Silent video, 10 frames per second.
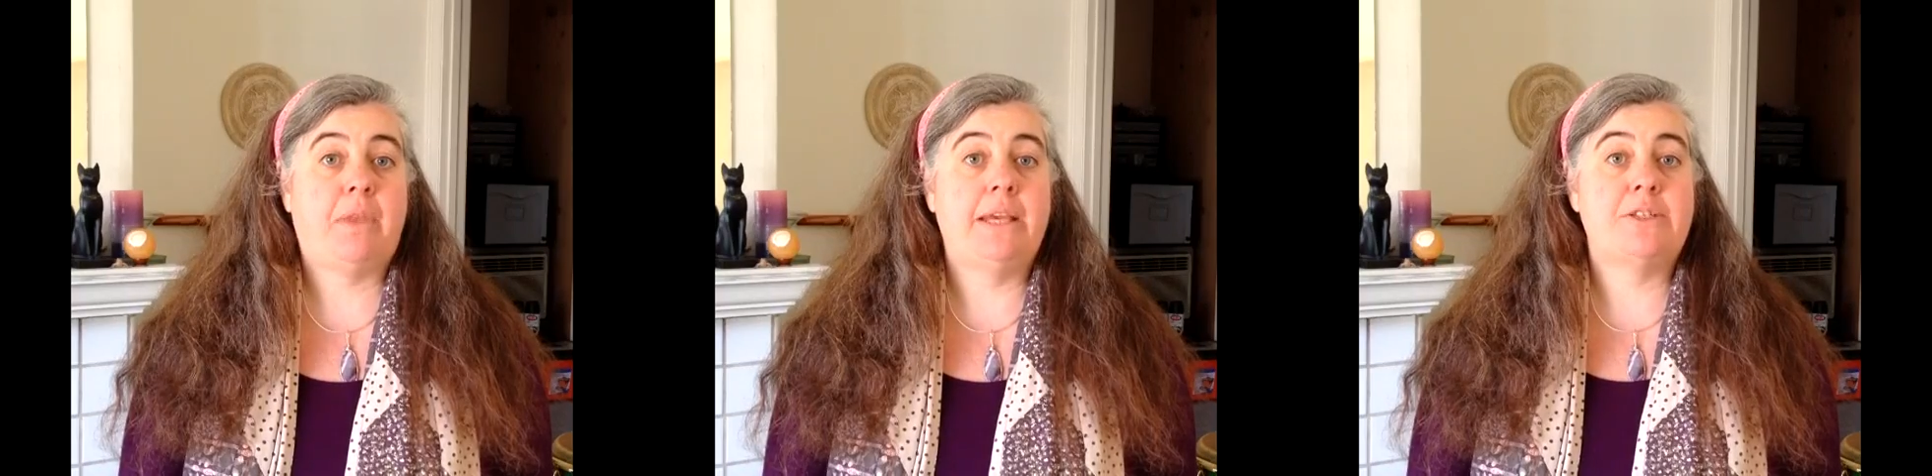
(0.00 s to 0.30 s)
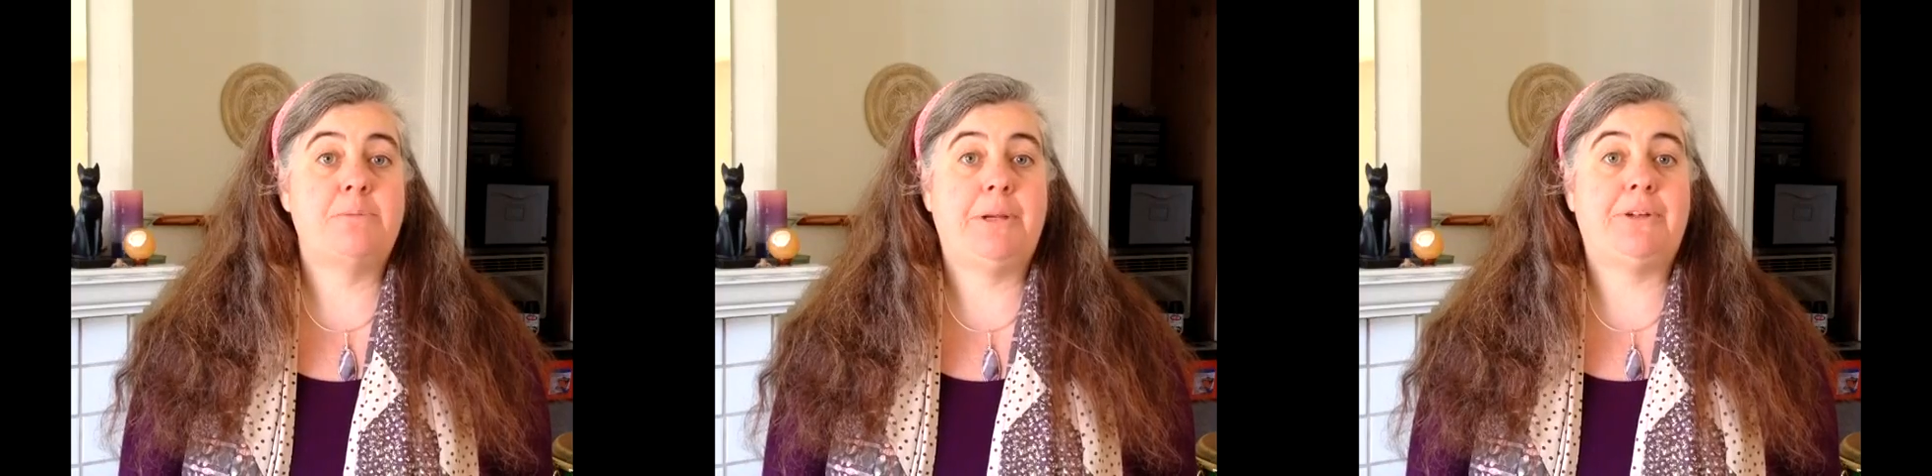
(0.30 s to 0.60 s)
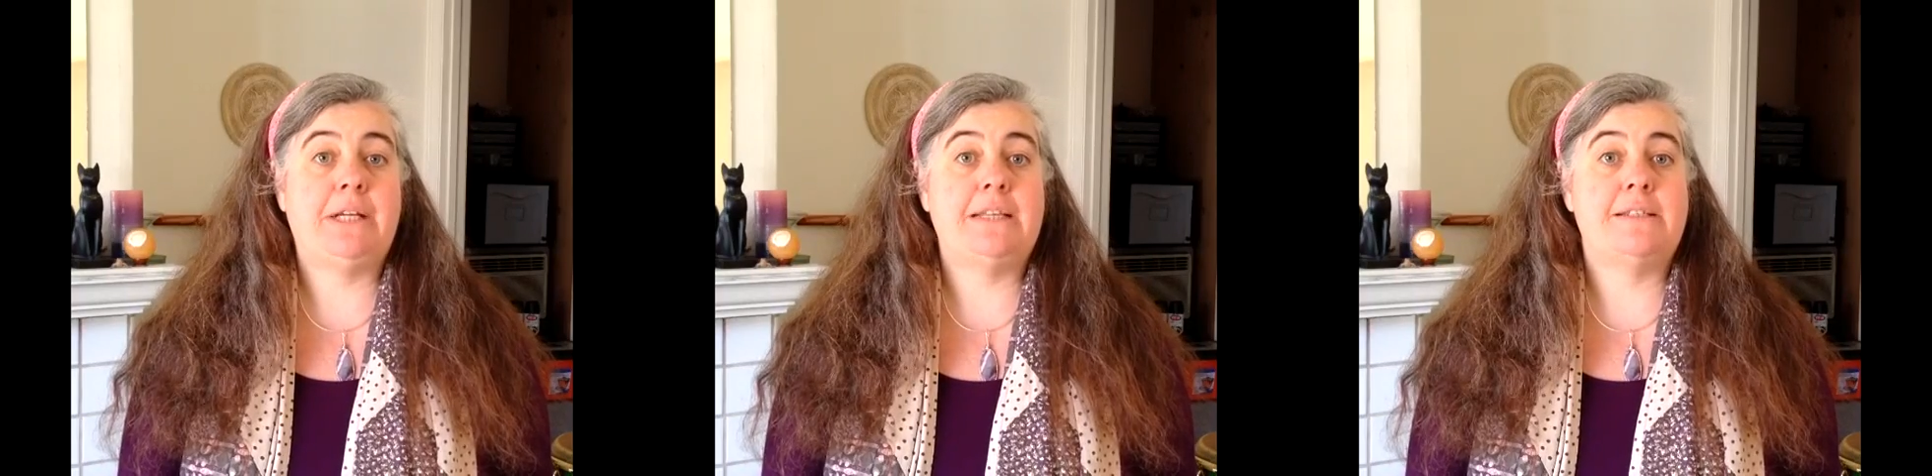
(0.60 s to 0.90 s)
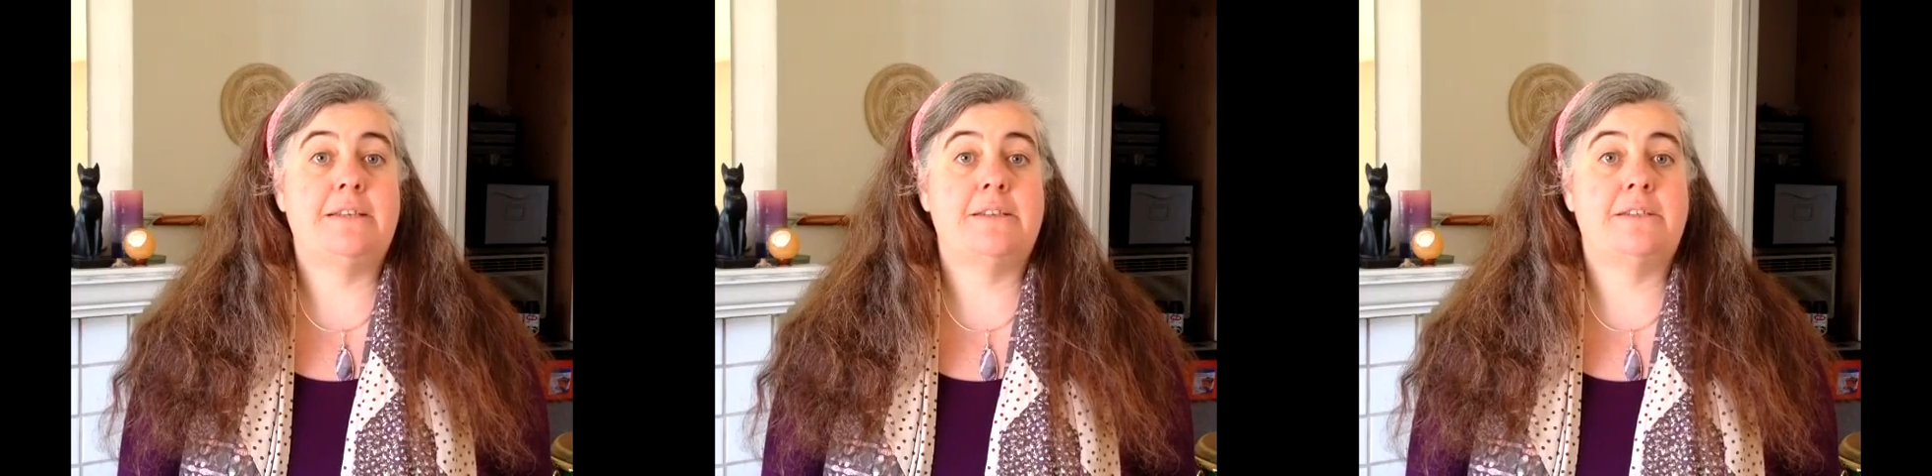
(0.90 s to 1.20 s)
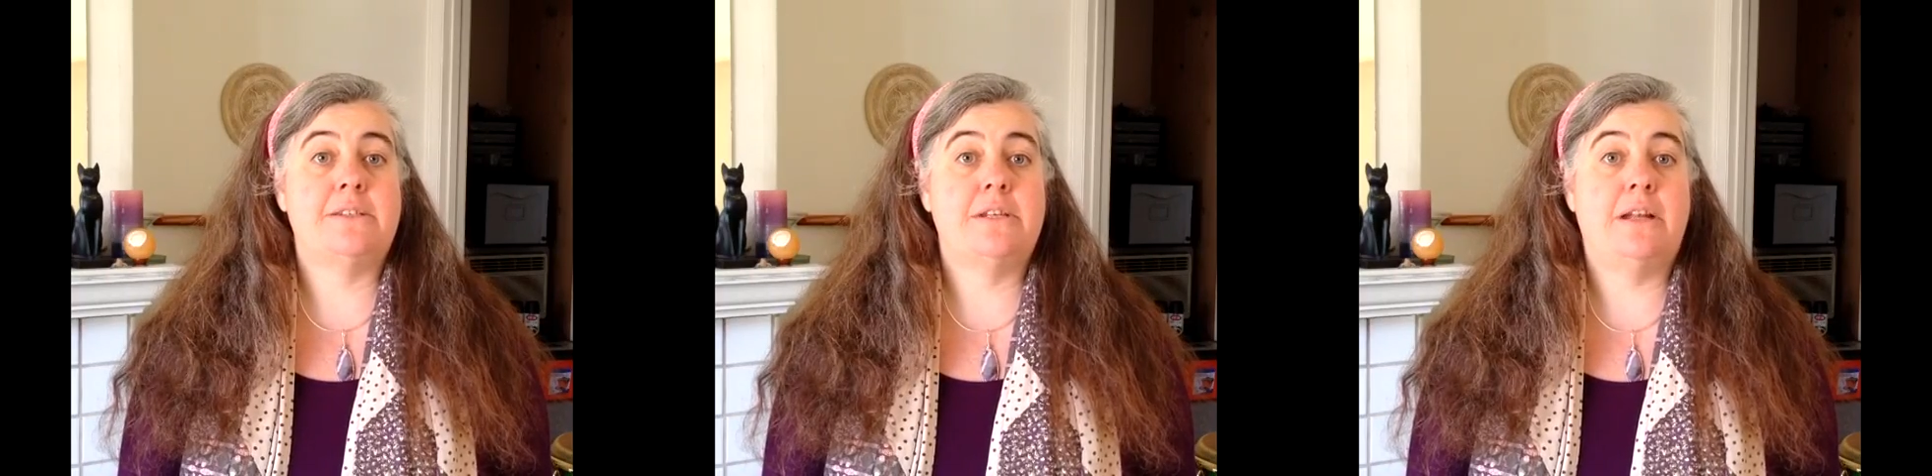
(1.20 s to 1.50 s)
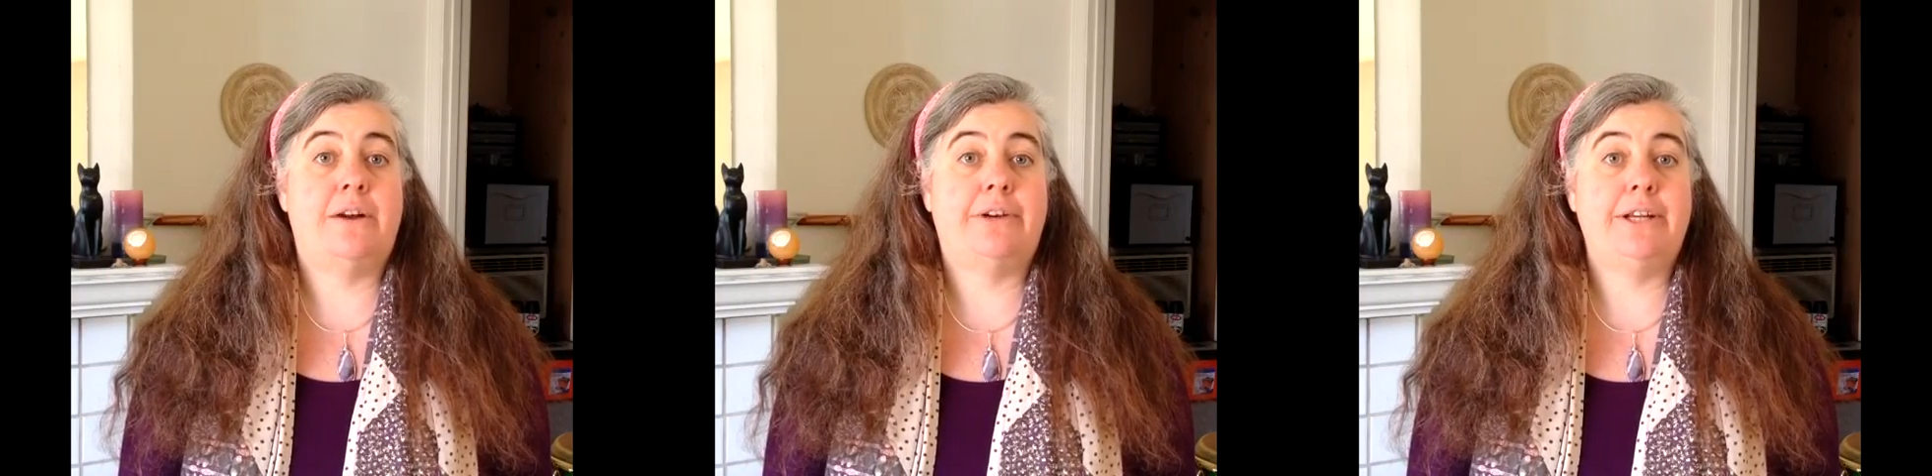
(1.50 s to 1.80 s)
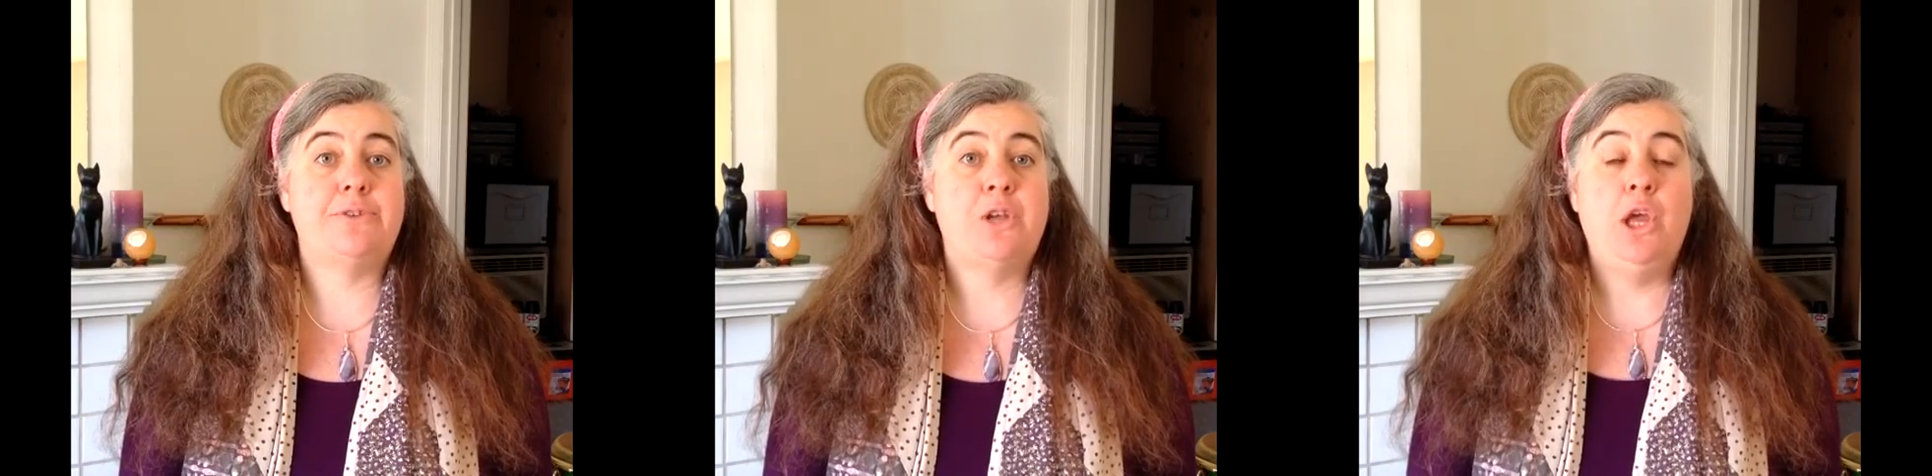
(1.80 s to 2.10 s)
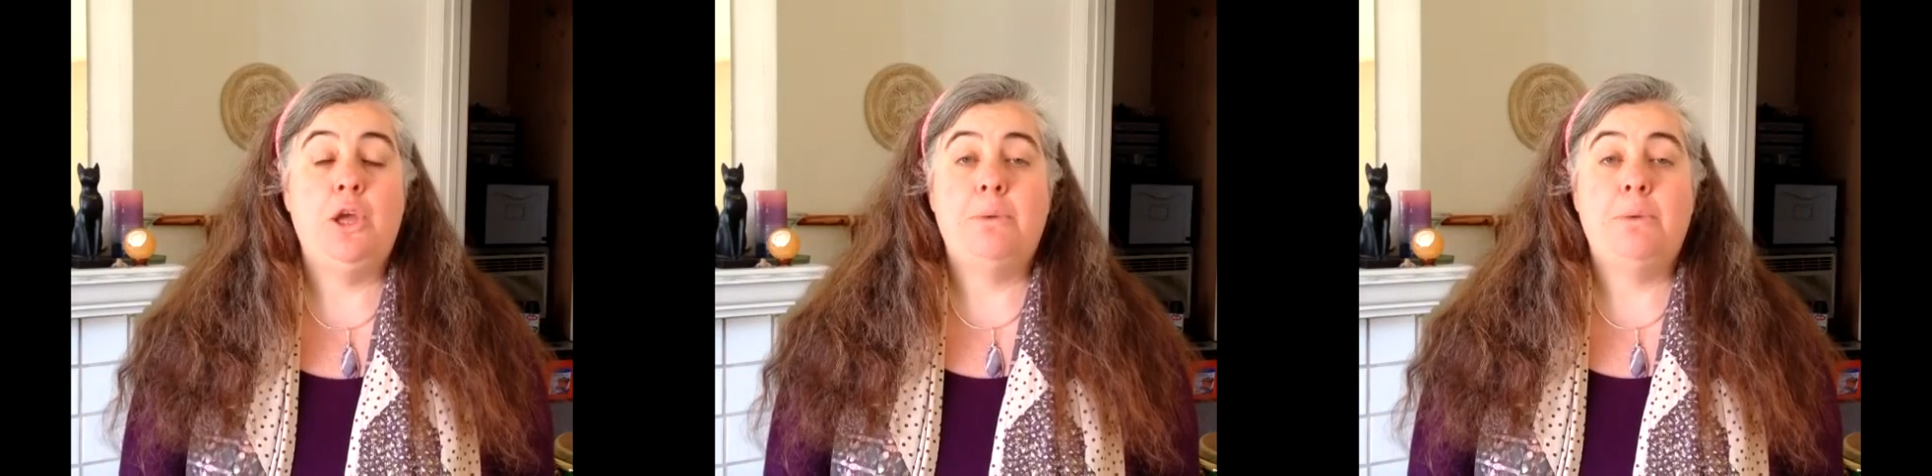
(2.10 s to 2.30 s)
experiences and scenarios.